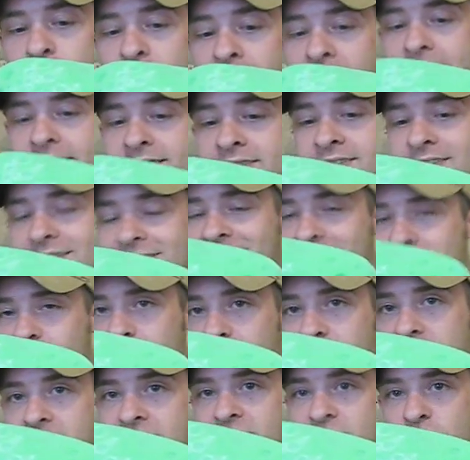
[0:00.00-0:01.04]
pads. It's the
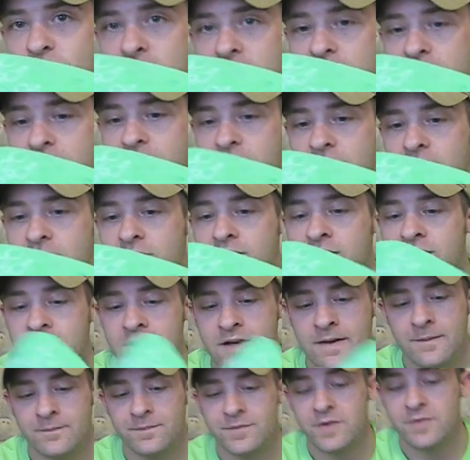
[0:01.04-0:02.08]
biggest one of the lot.
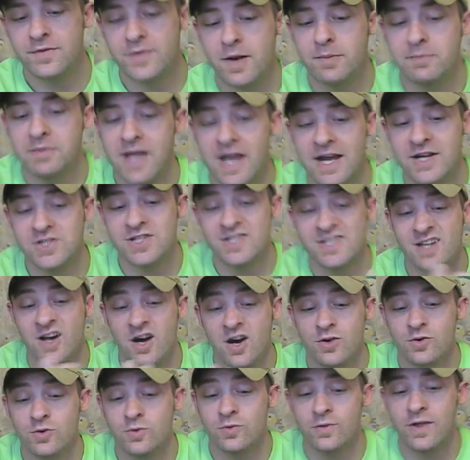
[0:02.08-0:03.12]
The thumb catches
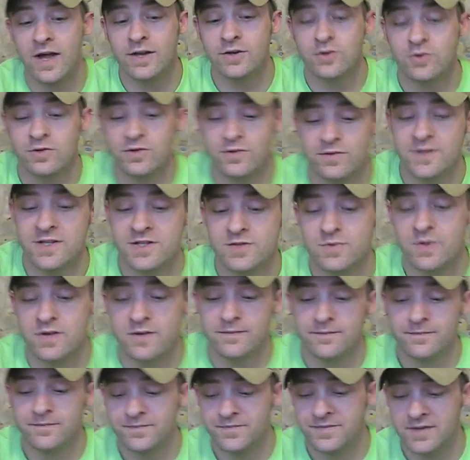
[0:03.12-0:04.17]
aren't all that good on this one,
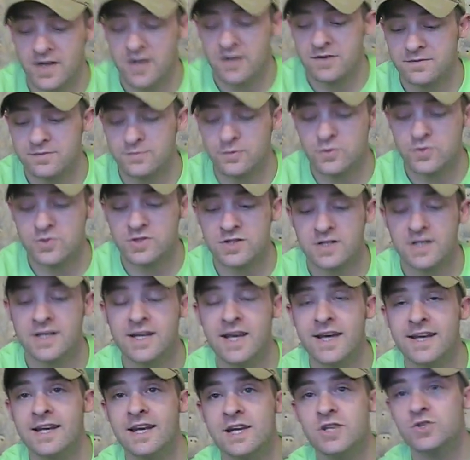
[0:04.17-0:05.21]
unfortunately,
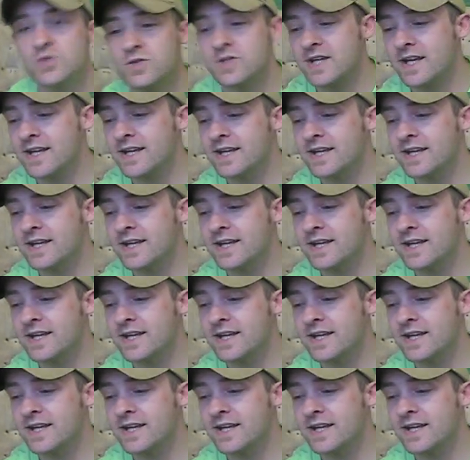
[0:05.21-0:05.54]
unless you get